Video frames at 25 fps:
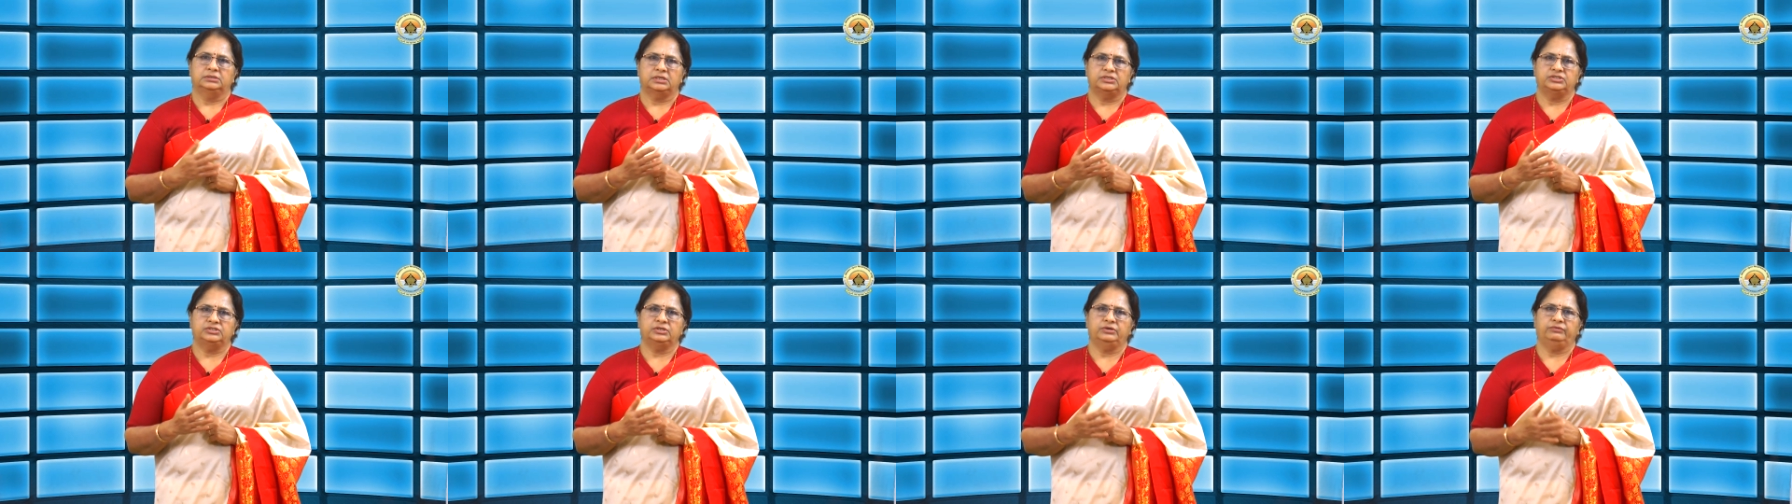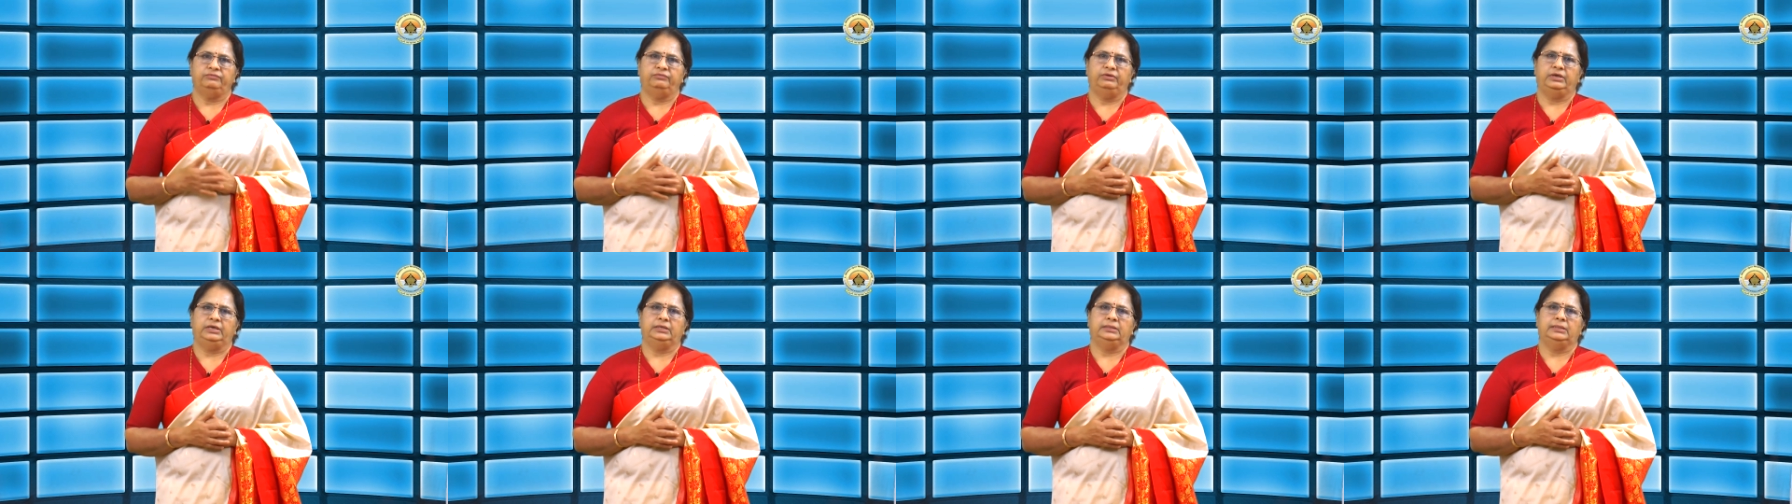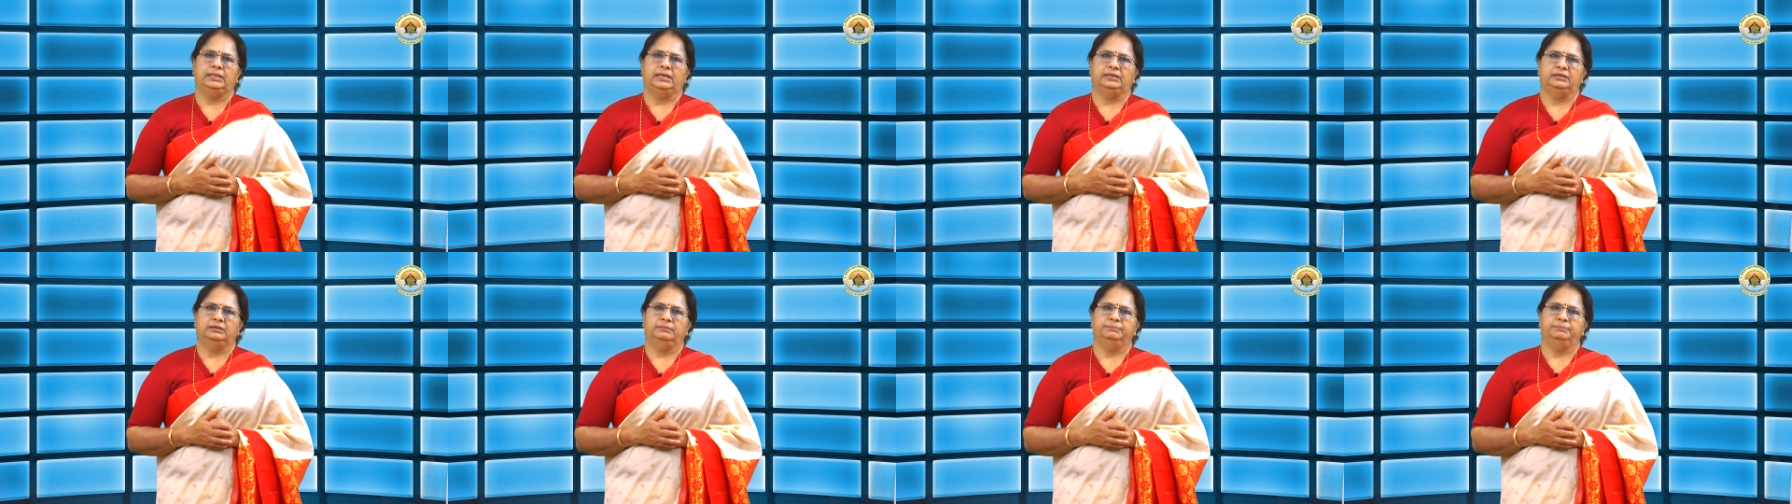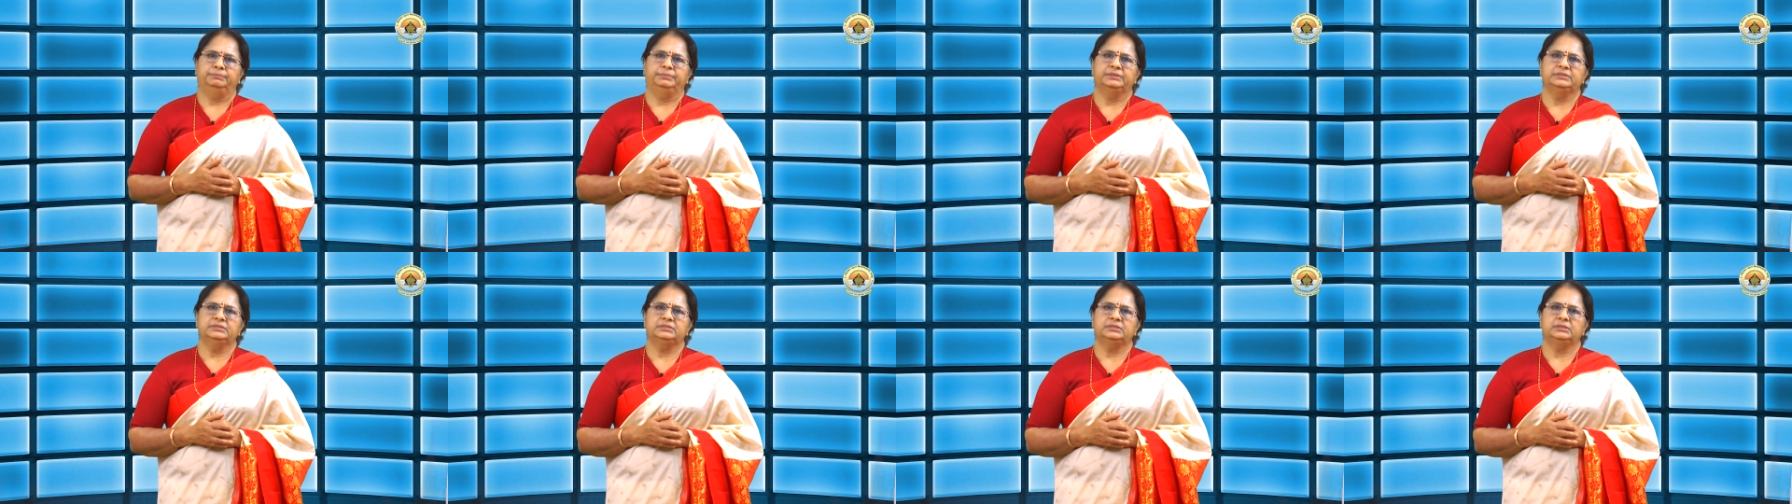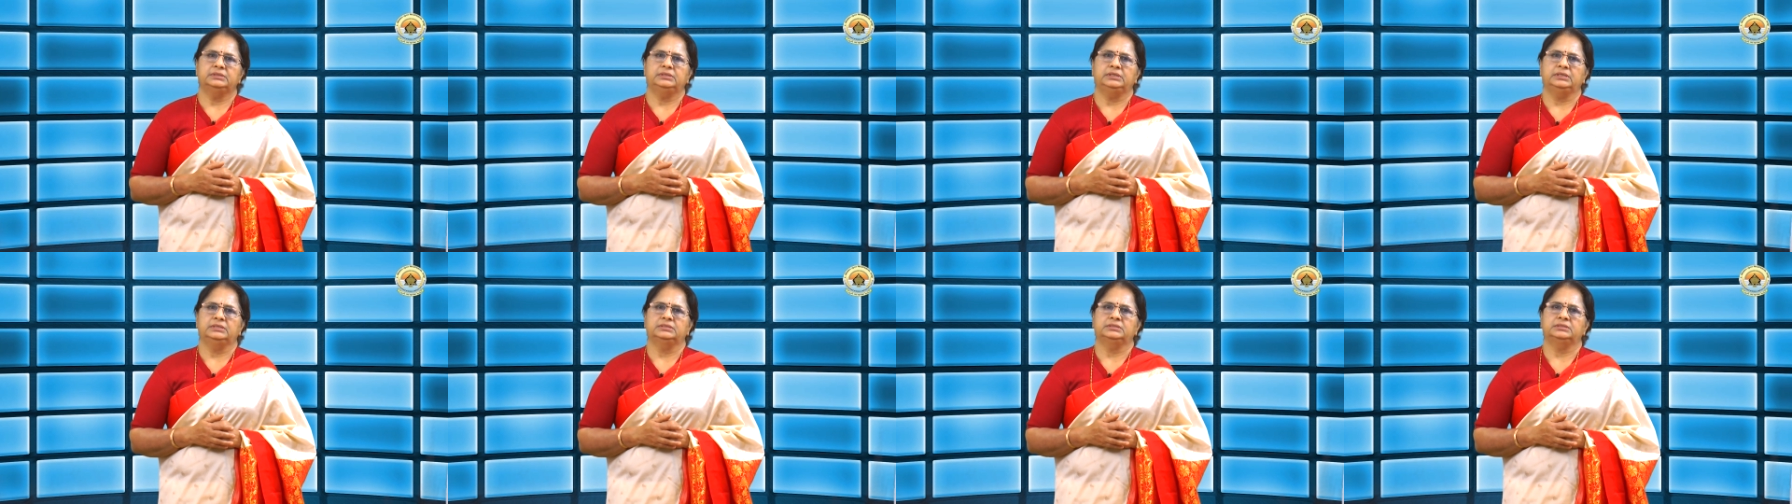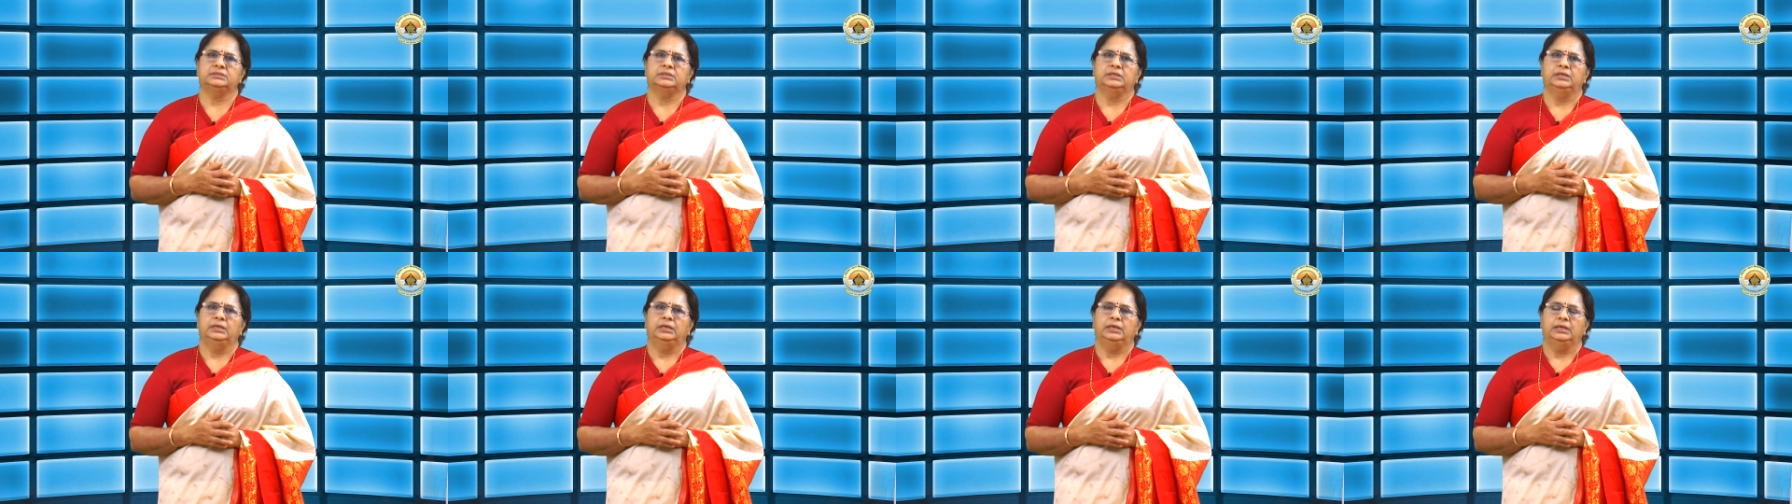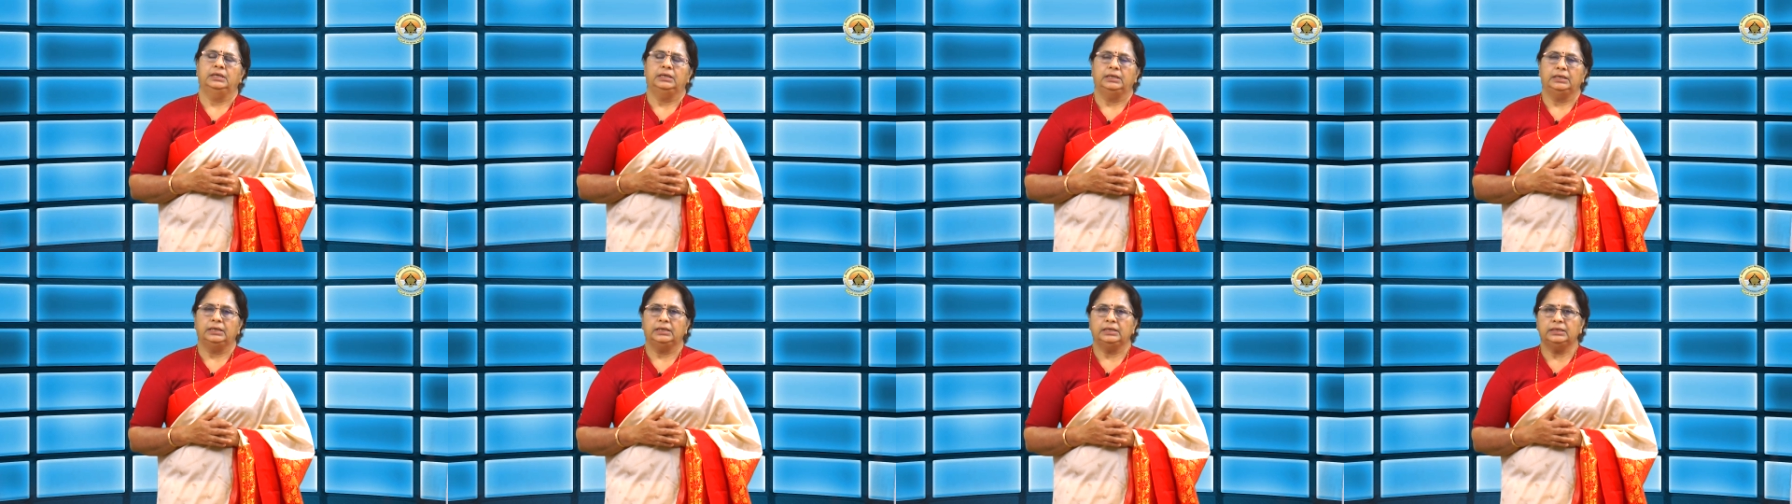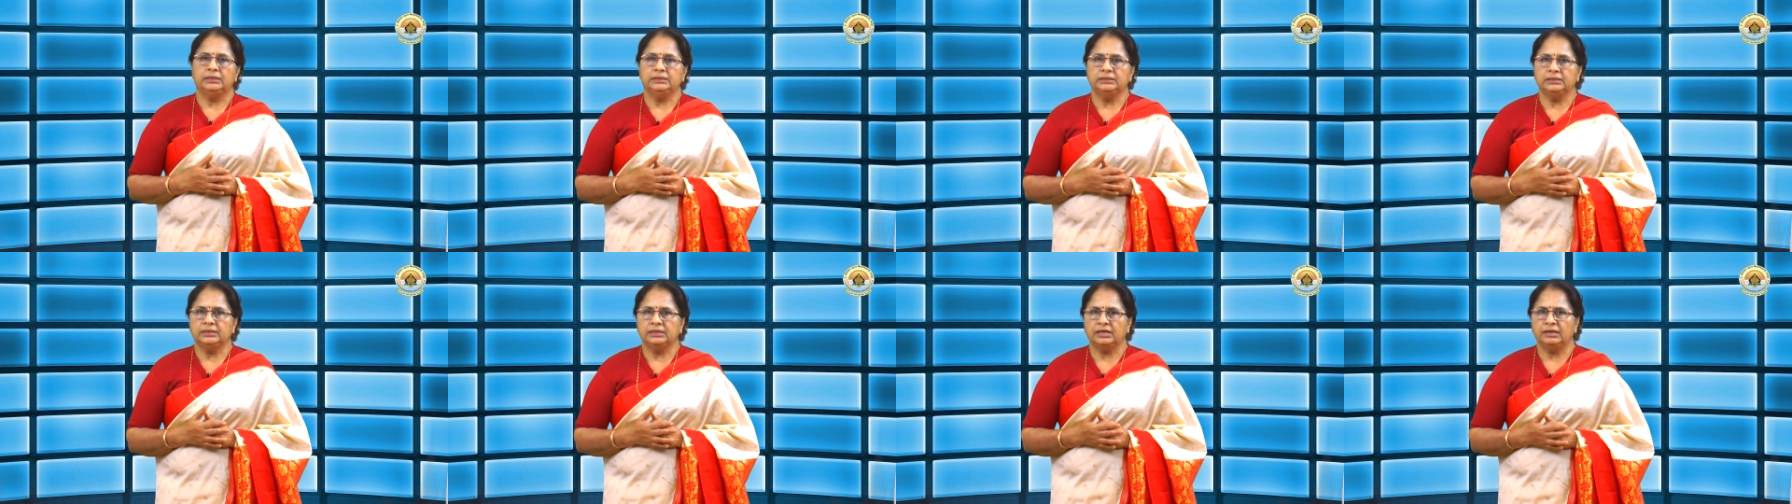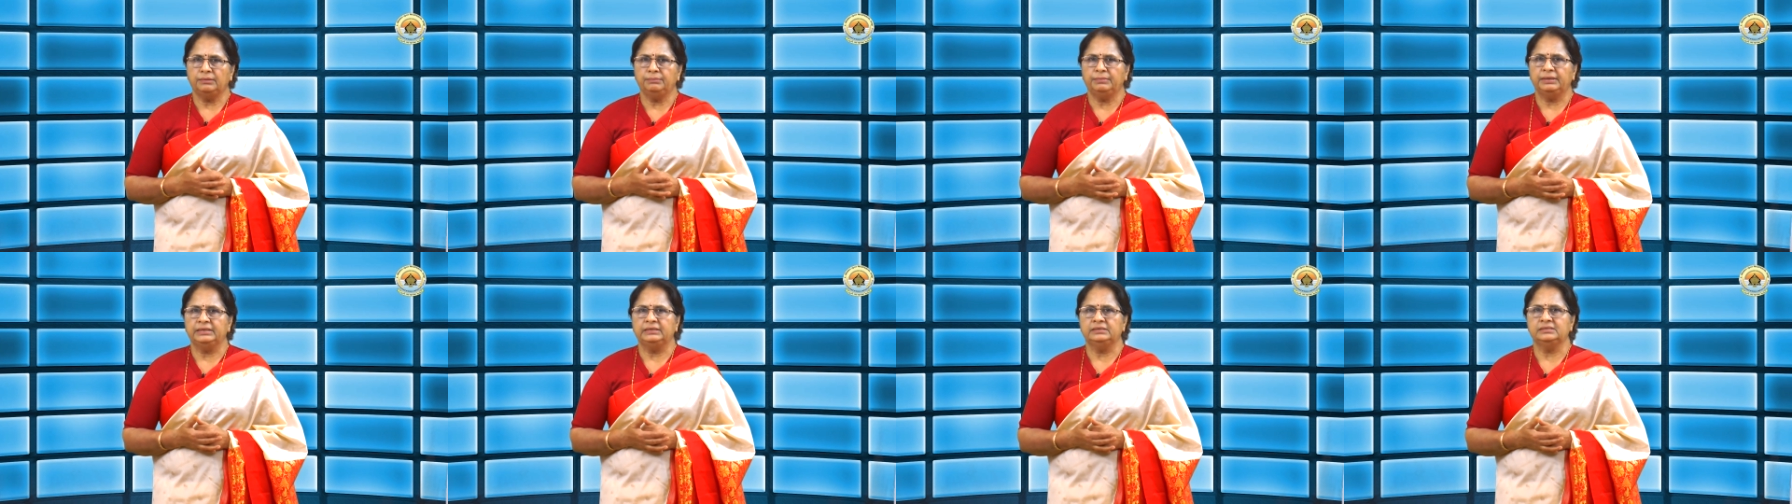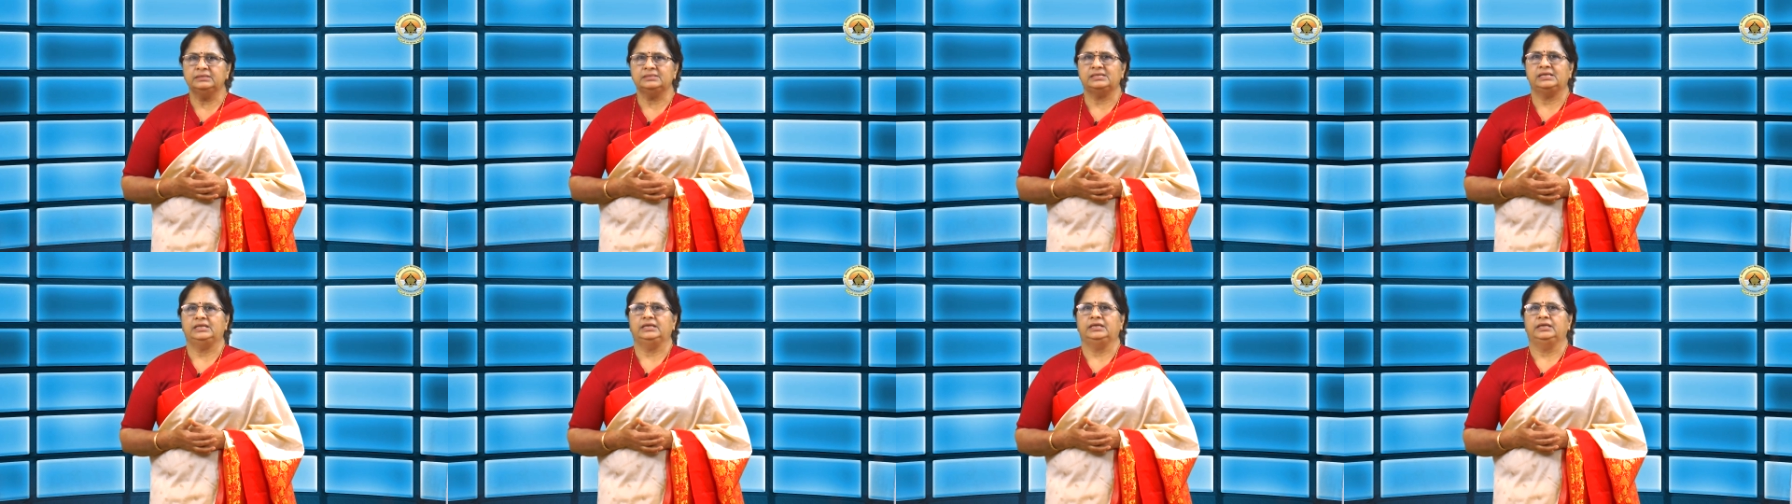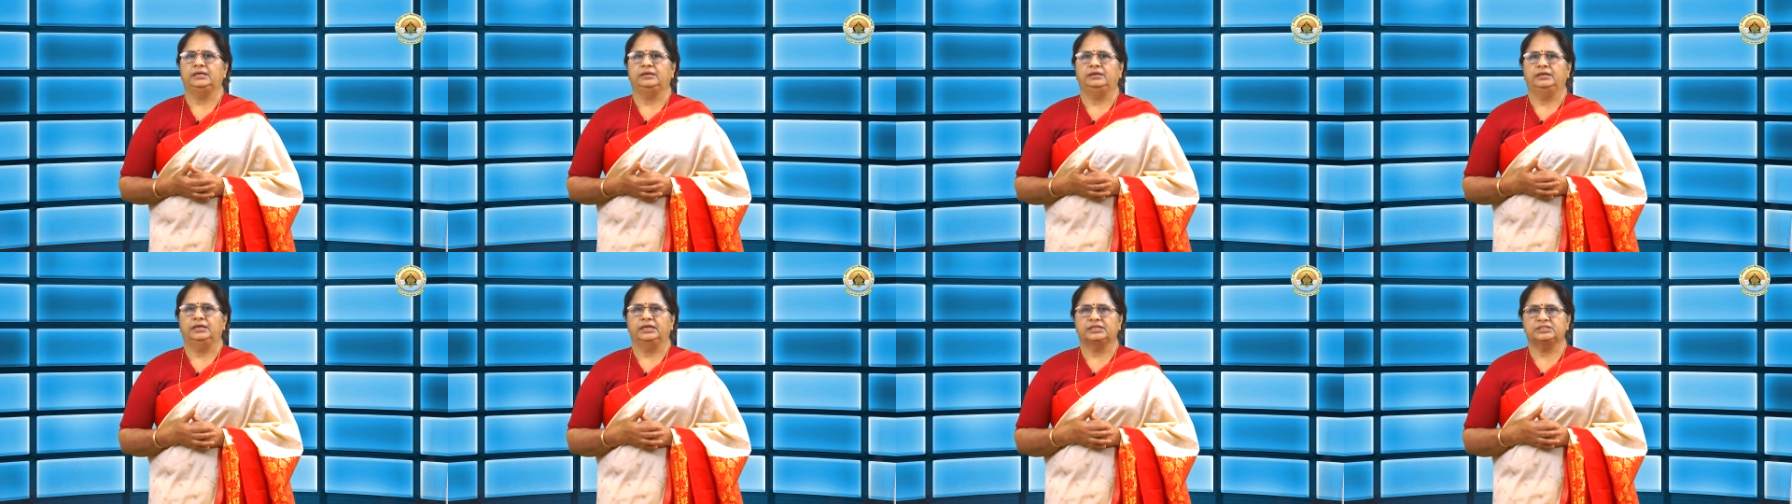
a way that a person is incrementally